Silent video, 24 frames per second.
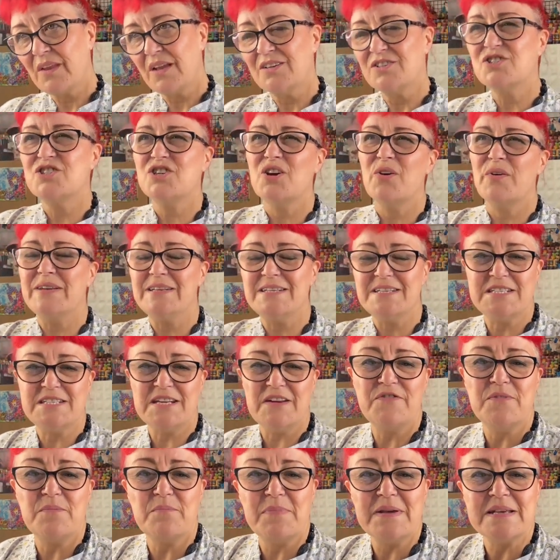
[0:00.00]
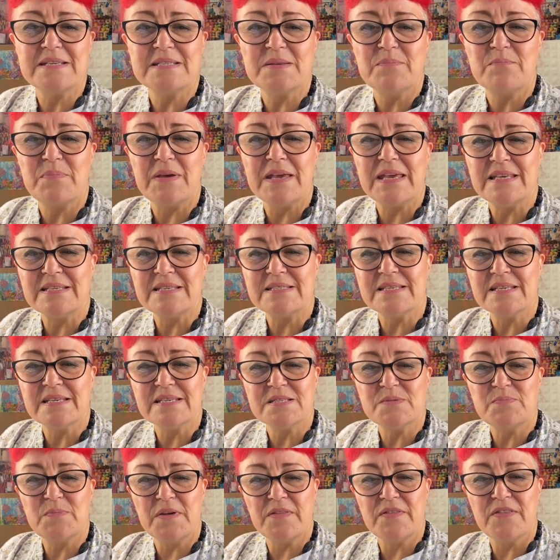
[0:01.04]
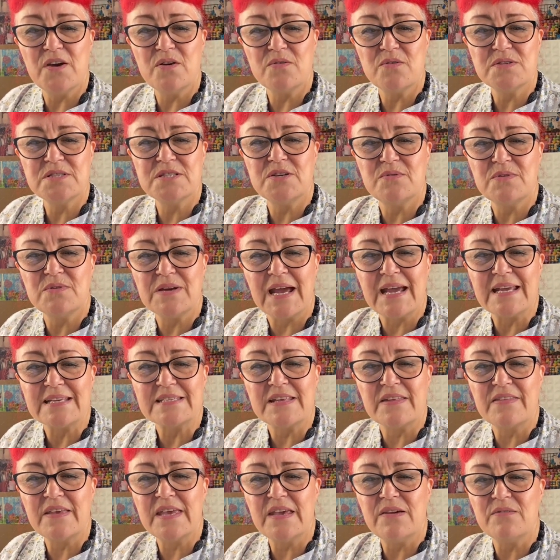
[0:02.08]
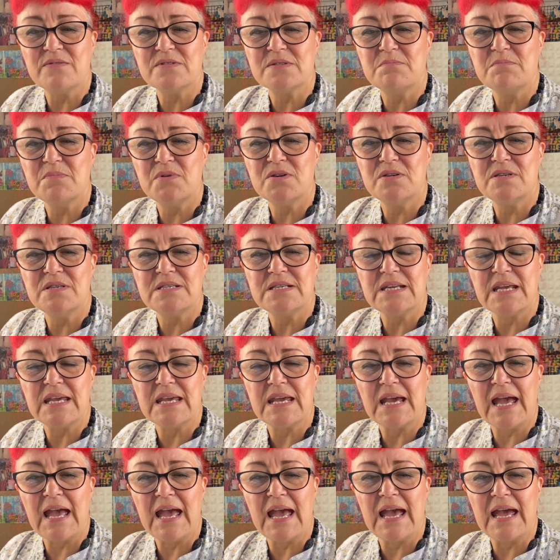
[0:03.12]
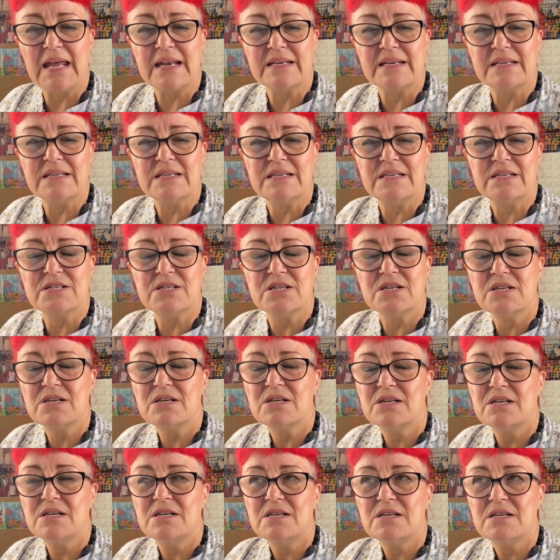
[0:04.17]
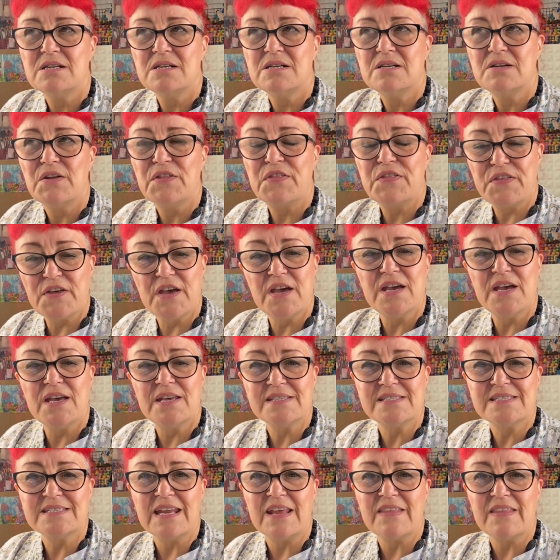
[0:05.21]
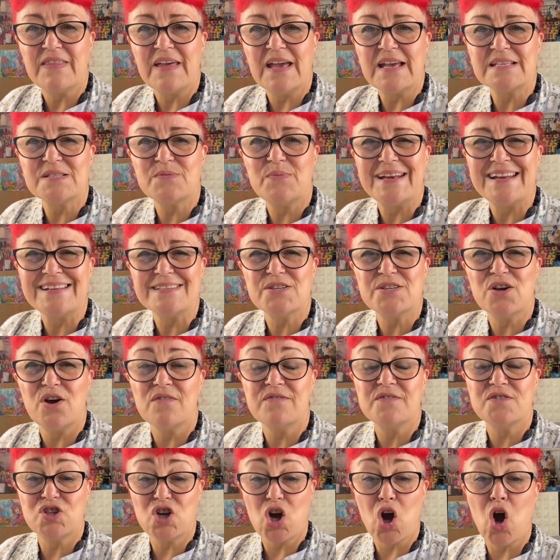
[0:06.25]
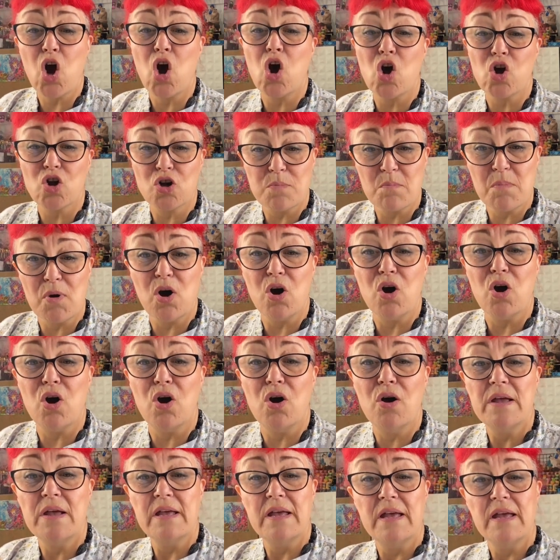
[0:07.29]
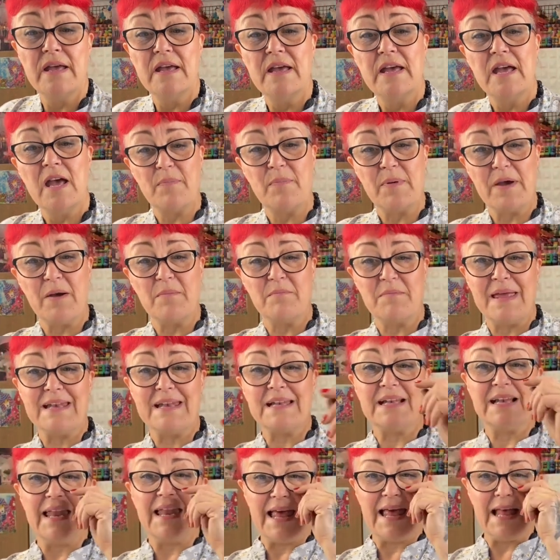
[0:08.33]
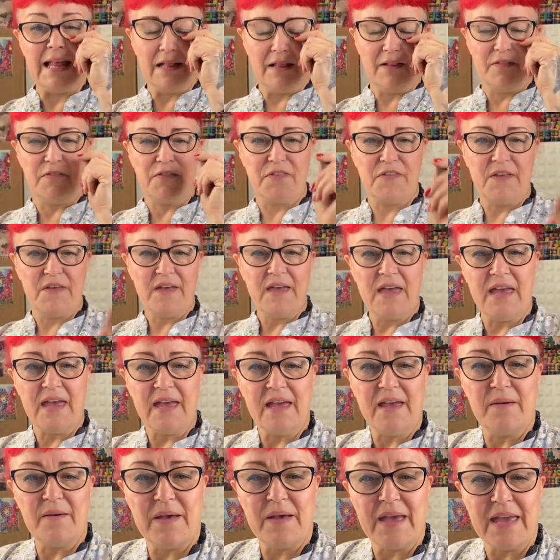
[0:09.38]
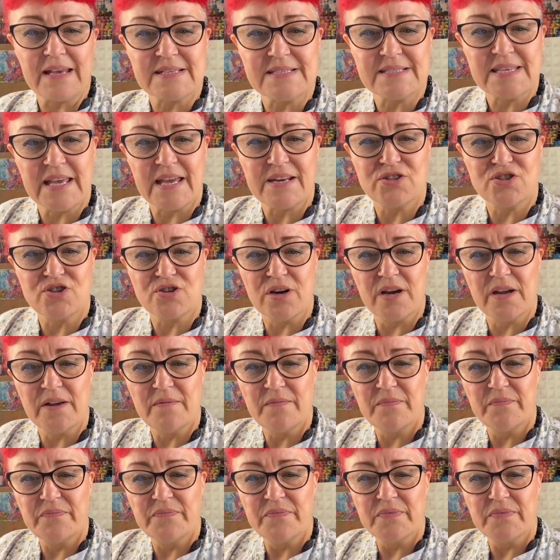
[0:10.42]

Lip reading: showing you different bits and pieces. But those 2 nights, I think it was Monday and Thursday, that's when I sort of talk more about mental health, etc.